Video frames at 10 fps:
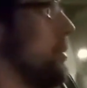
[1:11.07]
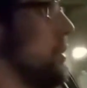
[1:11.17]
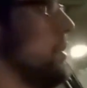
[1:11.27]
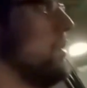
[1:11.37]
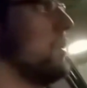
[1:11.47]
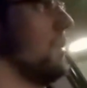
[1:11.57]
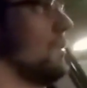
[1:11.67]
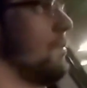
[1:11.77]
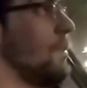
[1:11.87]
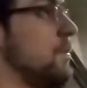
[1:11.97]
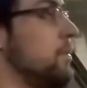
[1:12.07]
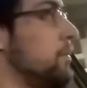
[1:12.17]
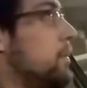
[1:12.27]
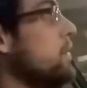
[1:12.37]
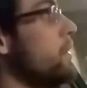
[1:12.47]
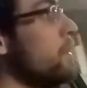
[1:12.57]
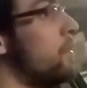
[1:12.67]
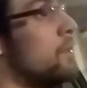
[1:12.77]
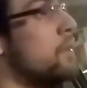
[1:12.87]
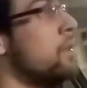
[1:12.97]
going this exact way when I'm leaving.
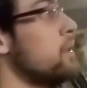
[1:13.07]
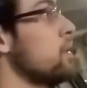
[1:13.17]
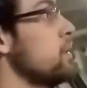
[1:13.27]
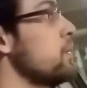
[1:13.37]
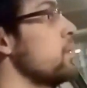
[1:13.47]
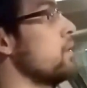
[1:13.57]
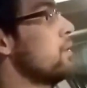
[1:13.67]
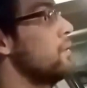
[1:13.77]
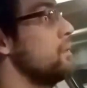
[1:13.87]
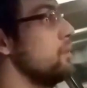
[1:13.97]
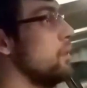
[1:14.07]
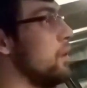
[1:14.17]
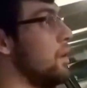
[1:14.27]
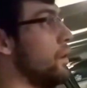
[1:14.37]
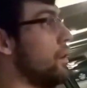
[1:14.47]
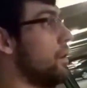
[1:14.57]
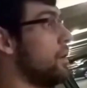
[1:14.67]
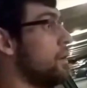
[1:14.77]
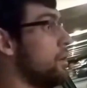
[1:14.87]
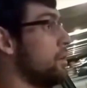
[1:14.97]
Eh.
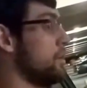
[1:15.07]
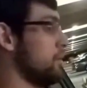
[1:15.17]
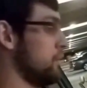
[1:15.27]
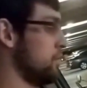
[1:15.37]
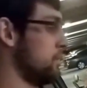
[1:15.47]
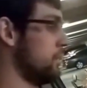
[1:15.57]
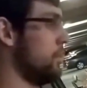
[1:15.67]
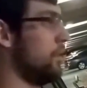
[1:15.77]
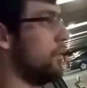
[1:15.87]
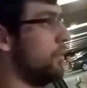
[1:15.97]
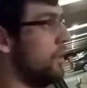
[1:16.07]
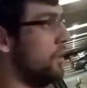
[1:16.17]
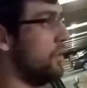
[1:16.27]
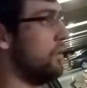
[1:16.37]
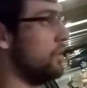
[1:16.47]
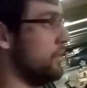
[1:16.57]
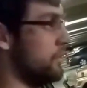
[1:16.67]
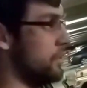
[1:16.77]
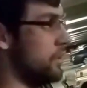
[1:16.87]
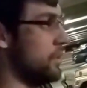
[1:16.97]
Oh, Minnesota.
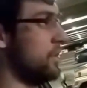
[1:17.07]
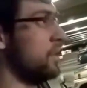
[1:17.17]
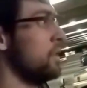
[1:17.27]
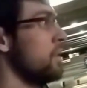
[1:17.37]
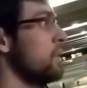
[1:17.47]
Very nice.